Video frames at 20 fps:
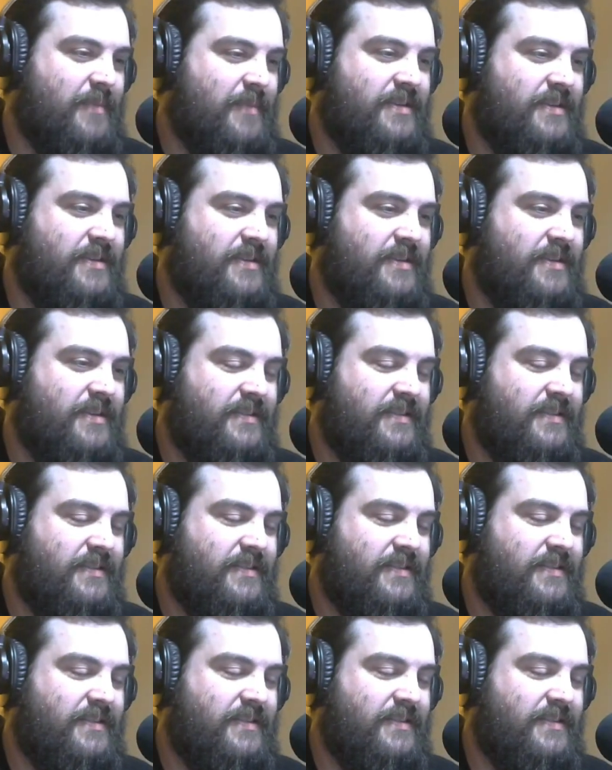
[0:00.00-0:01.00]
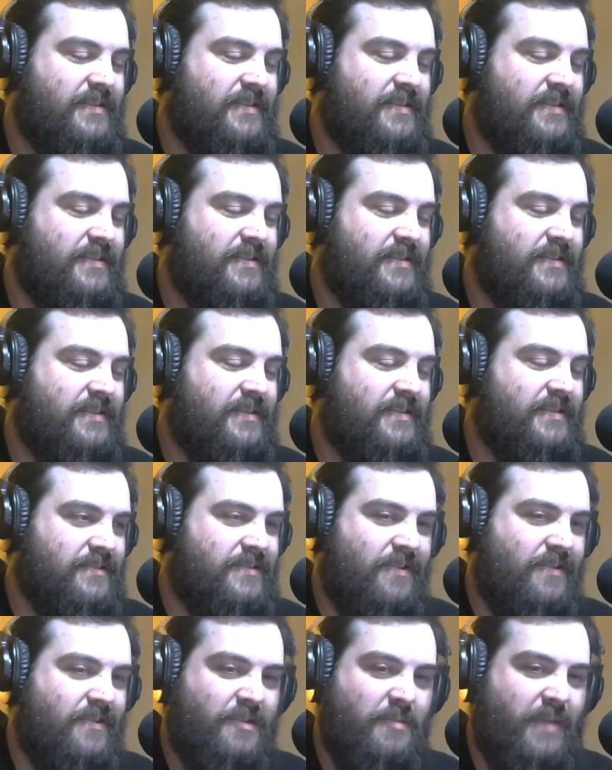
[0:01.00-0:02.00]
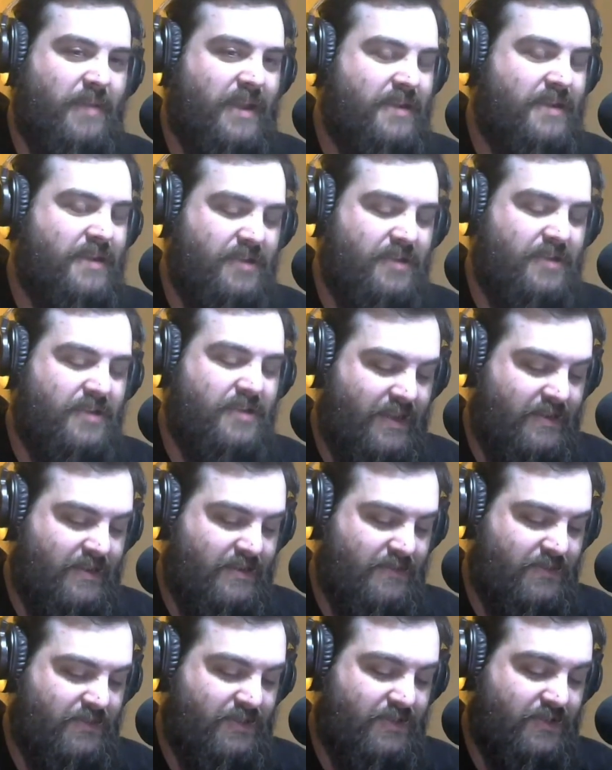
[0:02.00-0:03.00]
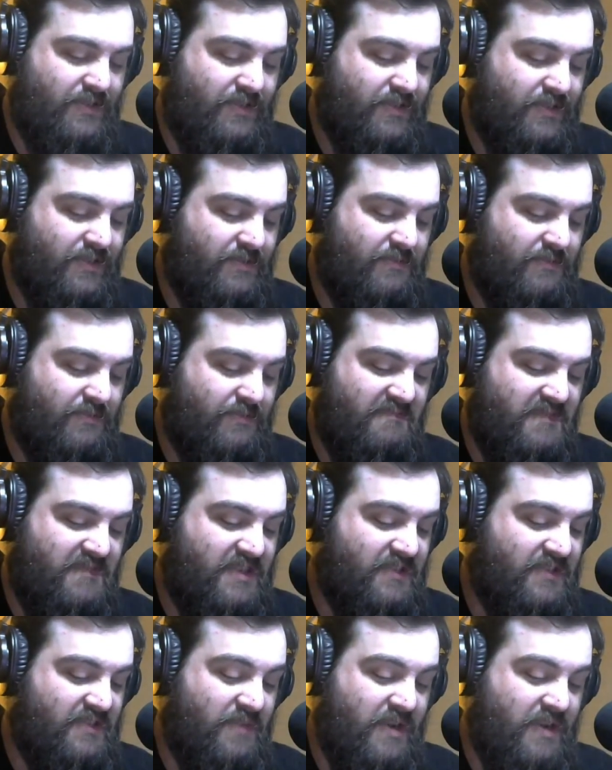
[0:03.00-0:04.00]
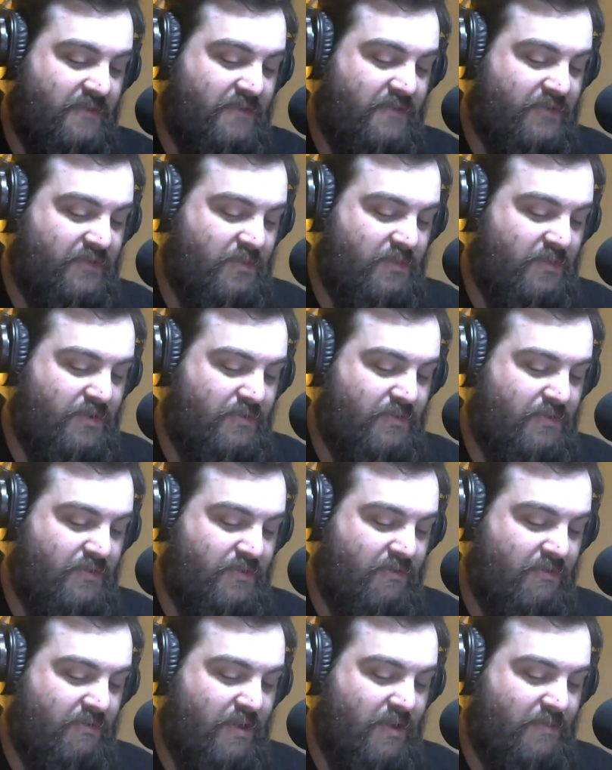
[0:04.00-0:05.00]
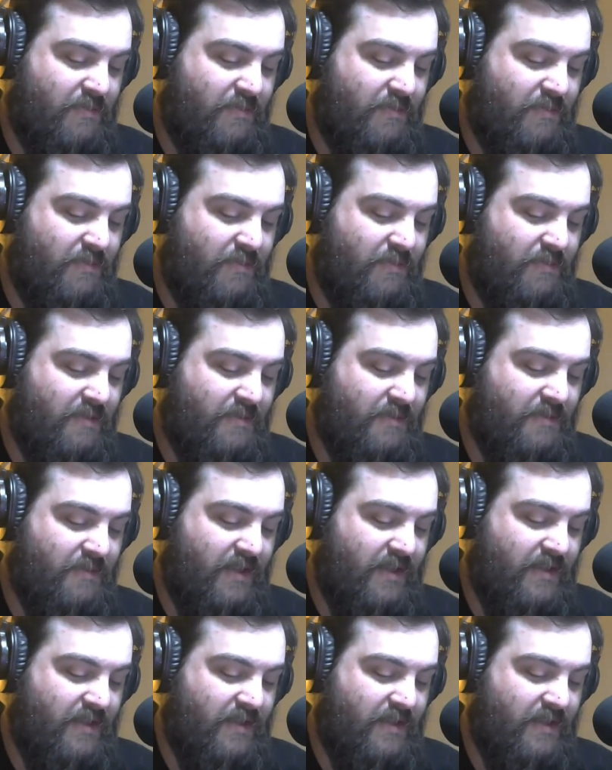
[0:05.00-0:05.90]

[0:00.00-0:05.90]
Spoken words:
And it seems like they're turning the page on that, which is just, it's weird for someone who grew up in the environment of that.